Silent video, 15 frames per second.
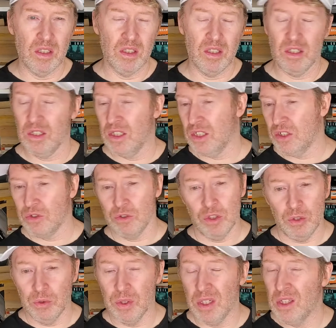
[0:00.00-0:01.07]
just
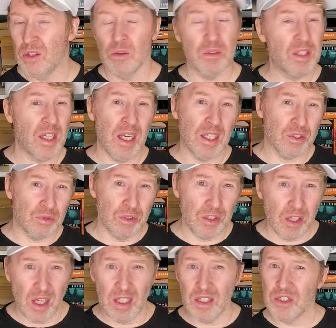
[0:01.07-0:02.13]
doing those extra
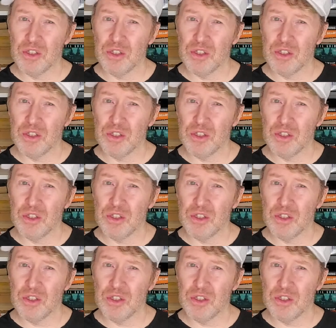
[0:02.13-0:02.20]
dice.